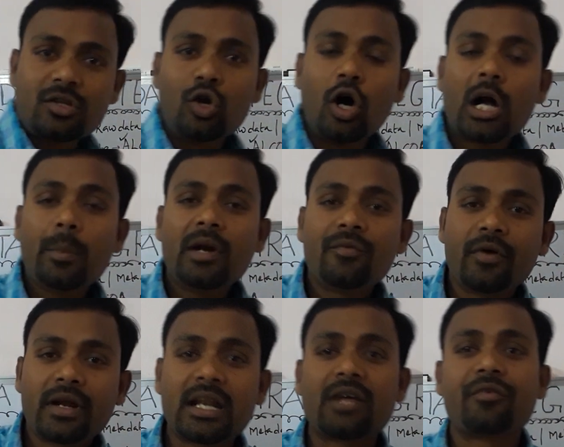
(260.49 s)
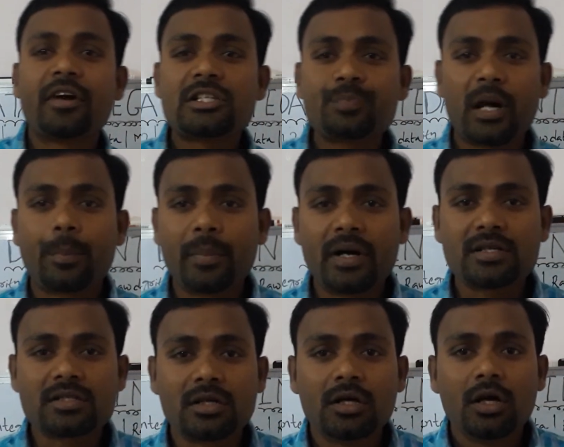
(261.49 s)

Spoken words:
The document for a reference purpose.